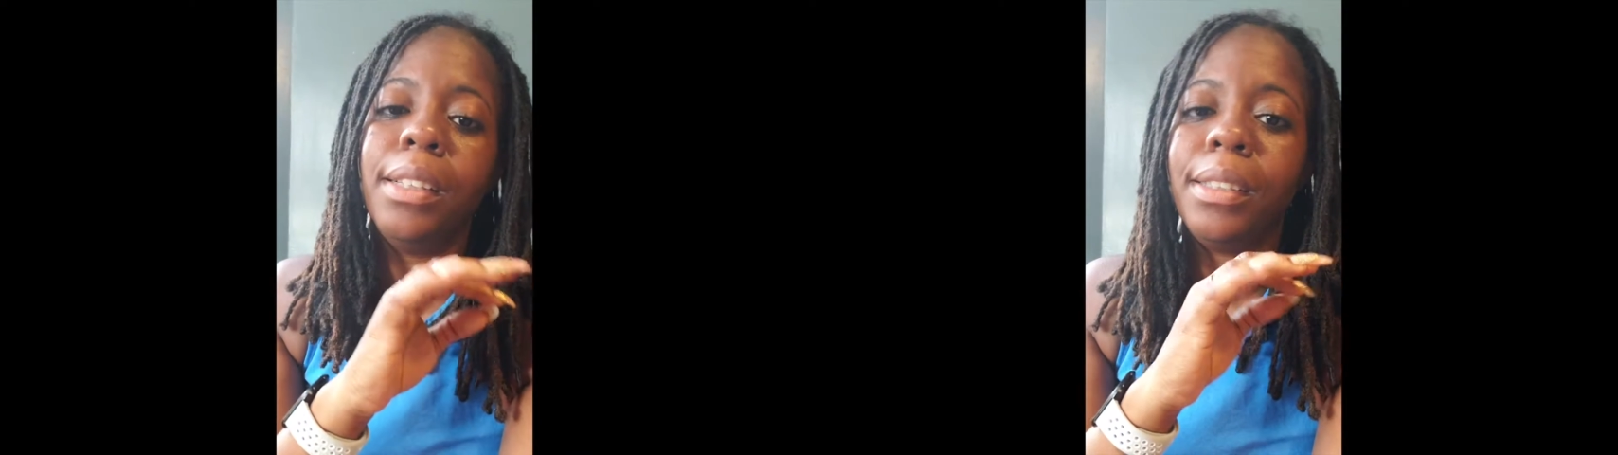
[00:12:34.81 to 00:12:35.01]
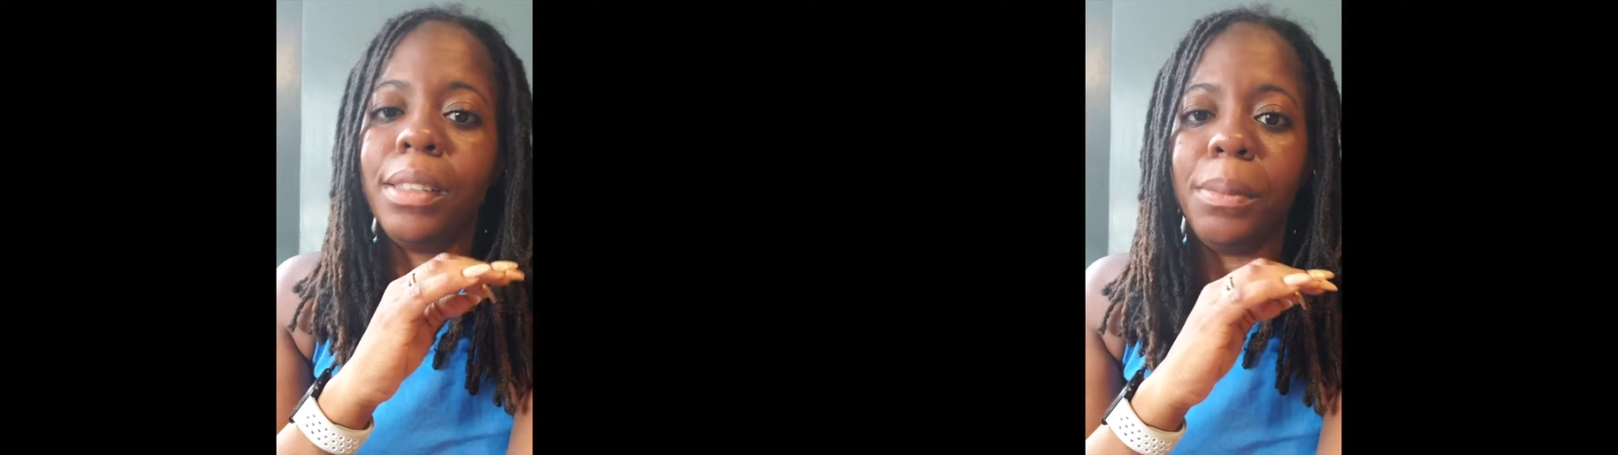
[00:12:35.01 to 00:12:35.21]

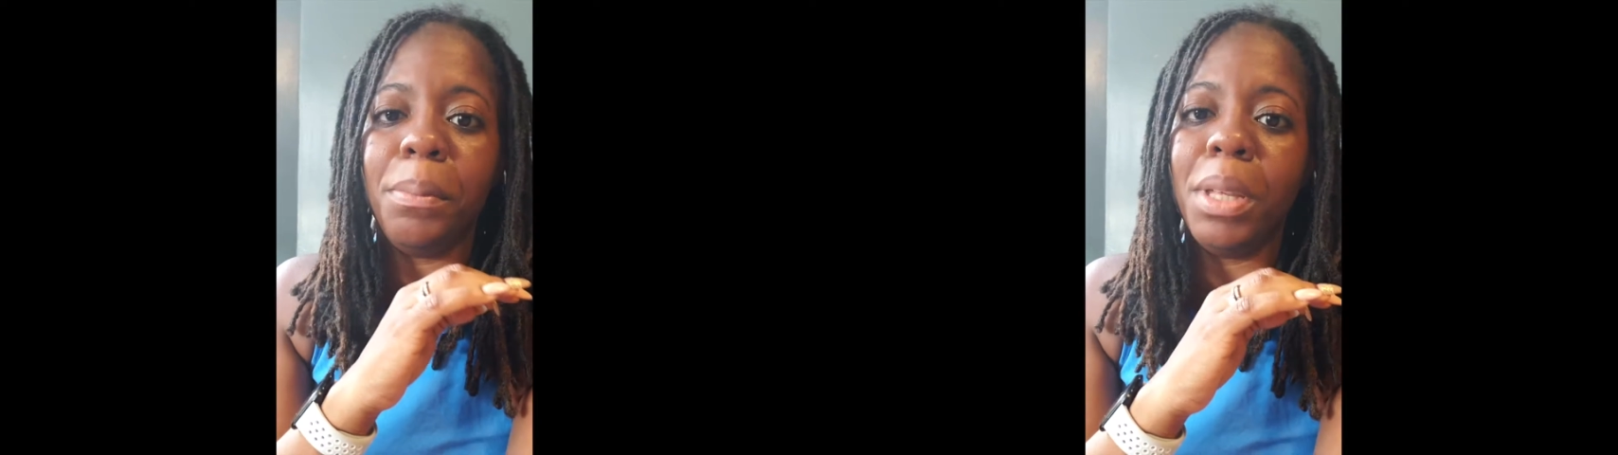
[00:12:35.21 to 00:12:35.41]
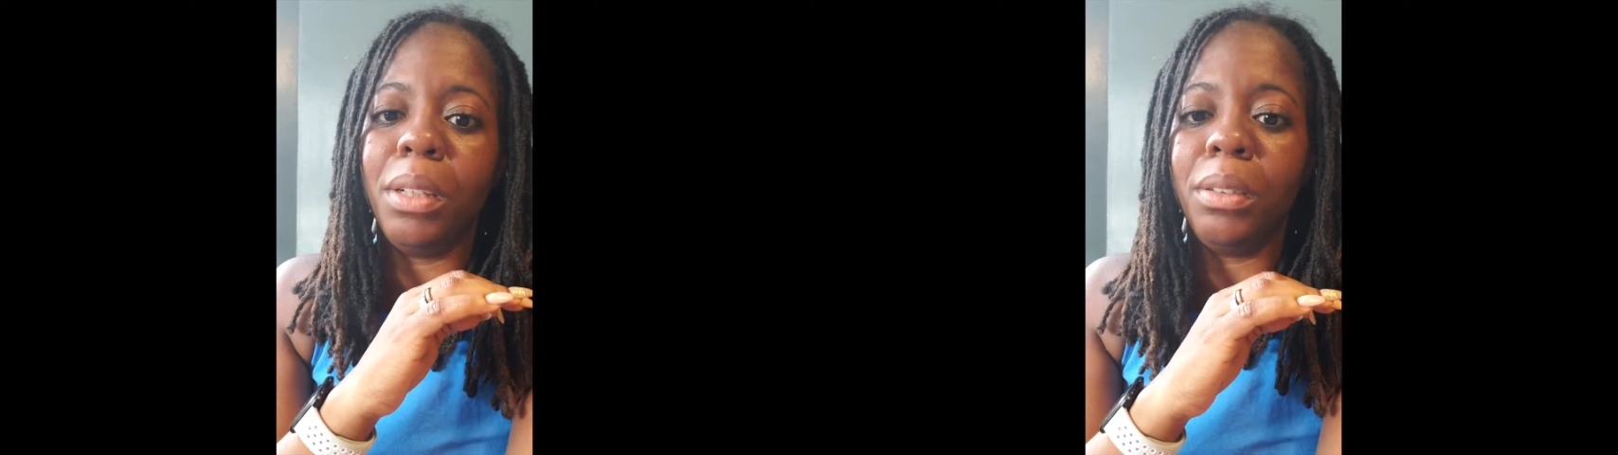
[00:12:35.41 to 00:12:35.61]
this is
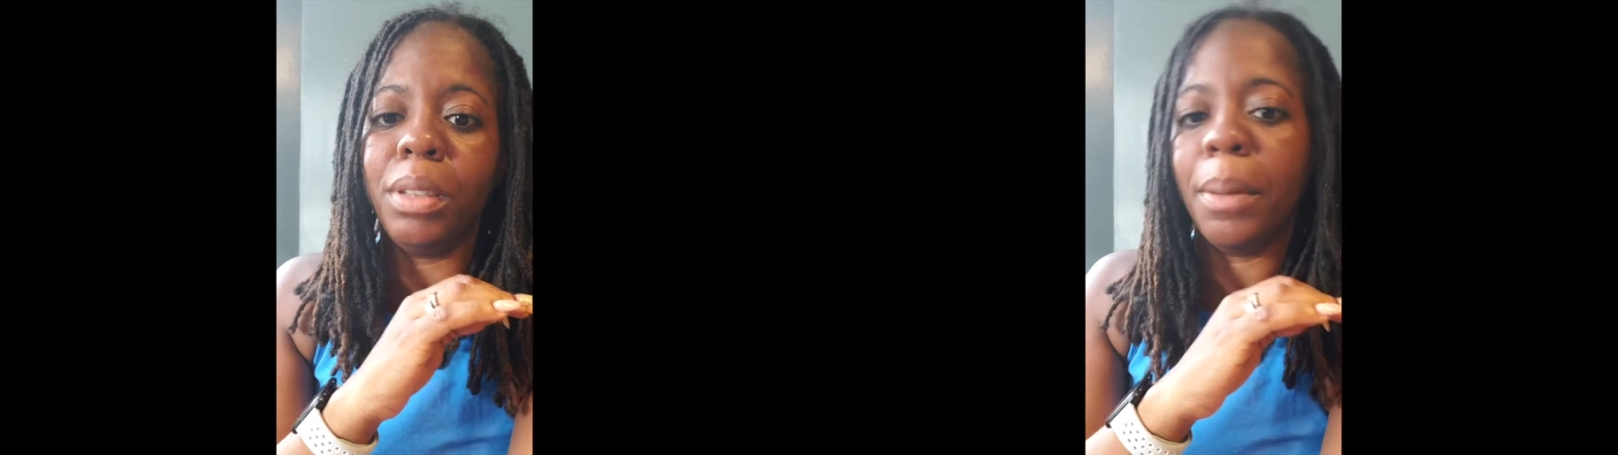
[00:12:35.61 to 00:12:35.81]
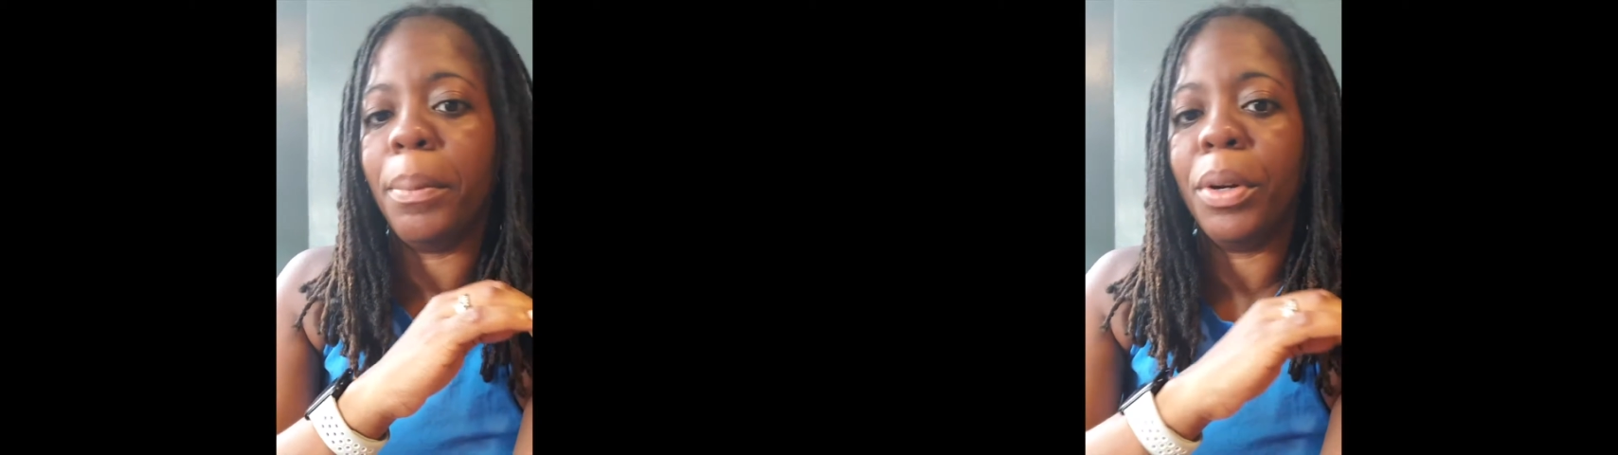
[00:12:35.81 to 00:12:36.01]
meal
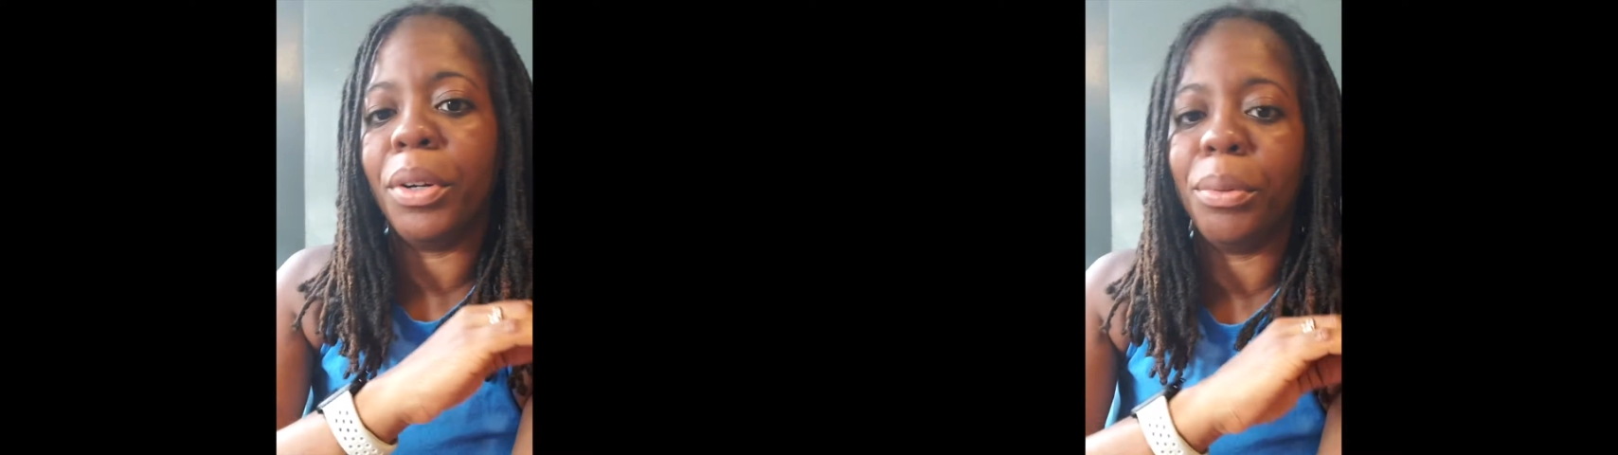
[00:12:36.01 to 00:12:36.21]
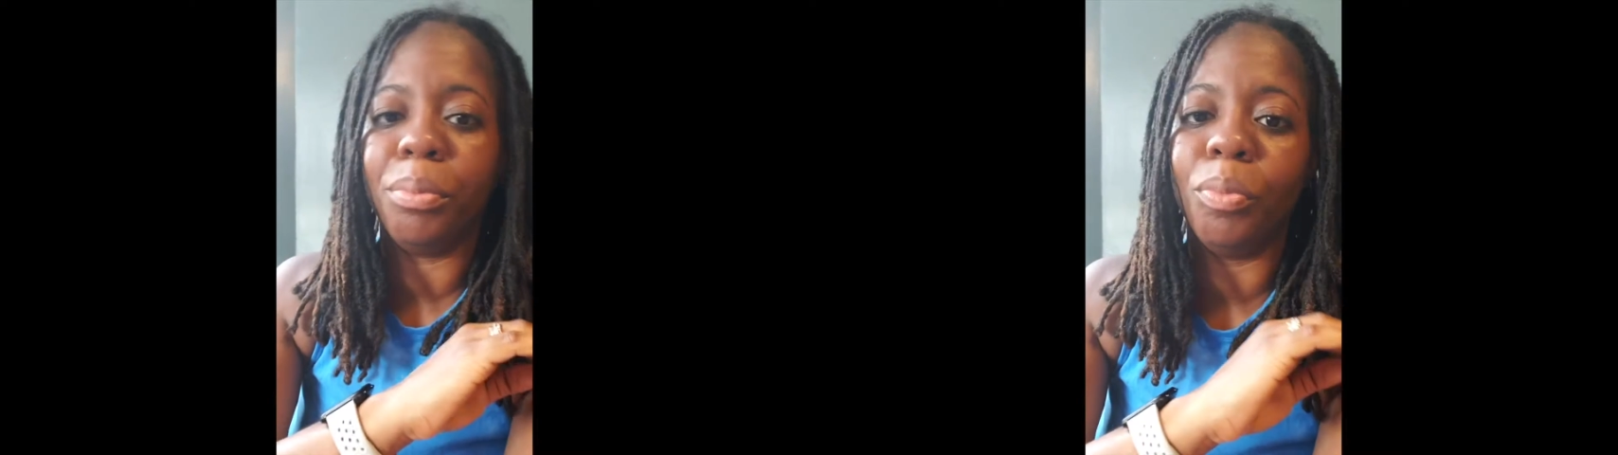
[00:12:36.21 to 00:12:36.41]

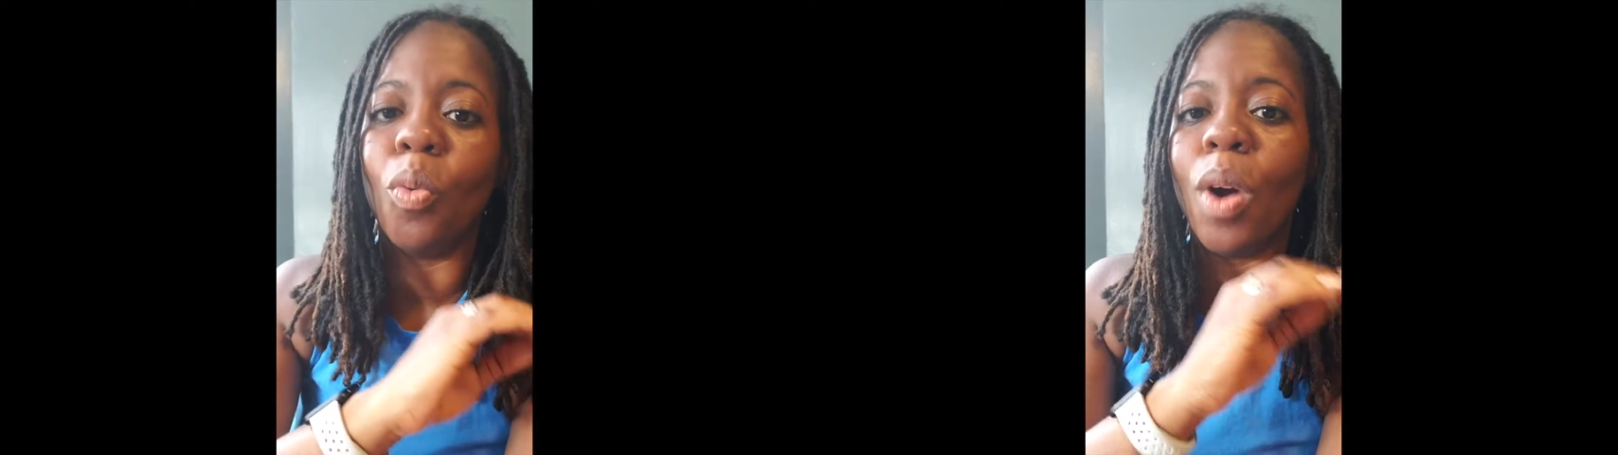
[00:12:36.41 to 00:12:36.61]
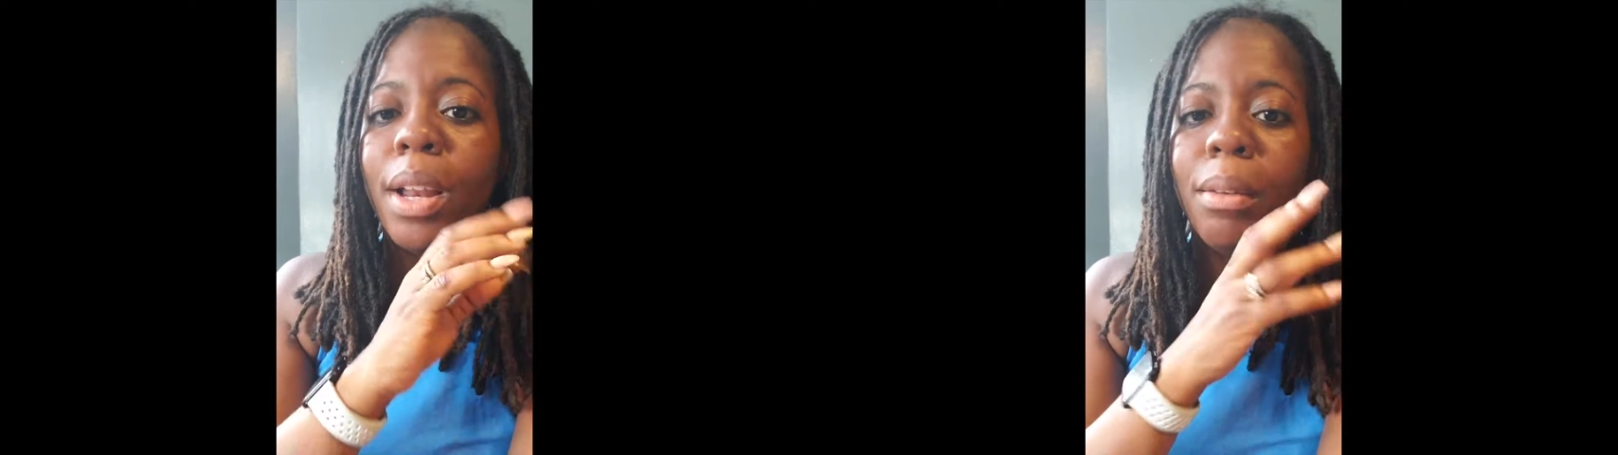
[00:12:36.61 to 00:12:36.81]
number
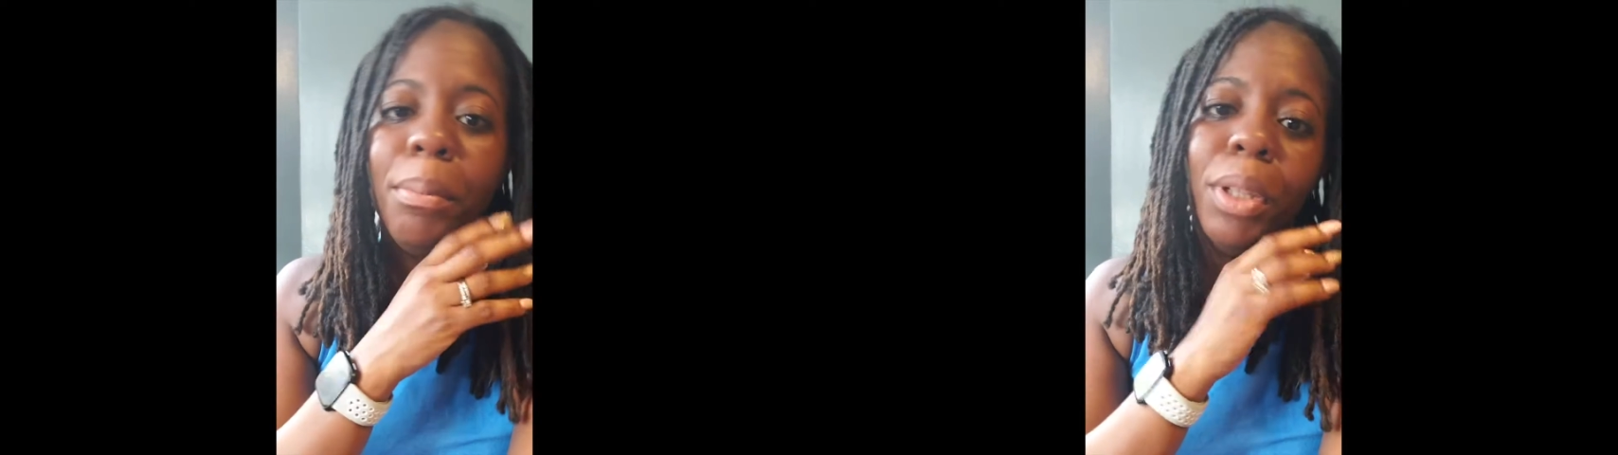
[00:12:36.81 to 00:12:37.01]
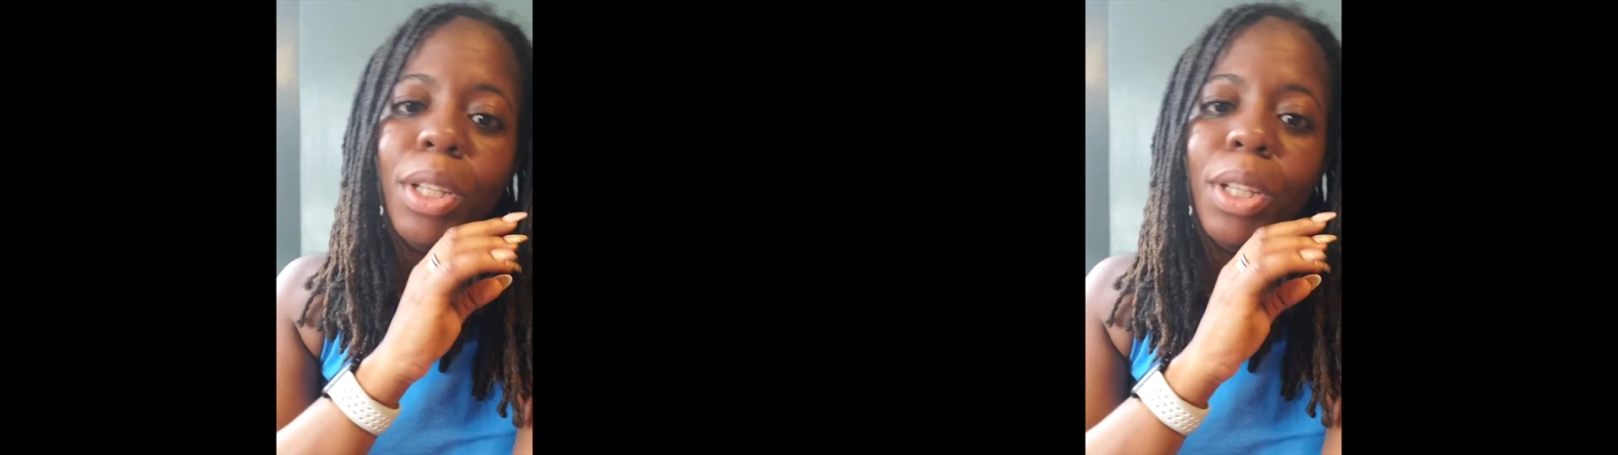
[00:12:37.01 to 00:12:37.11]
1,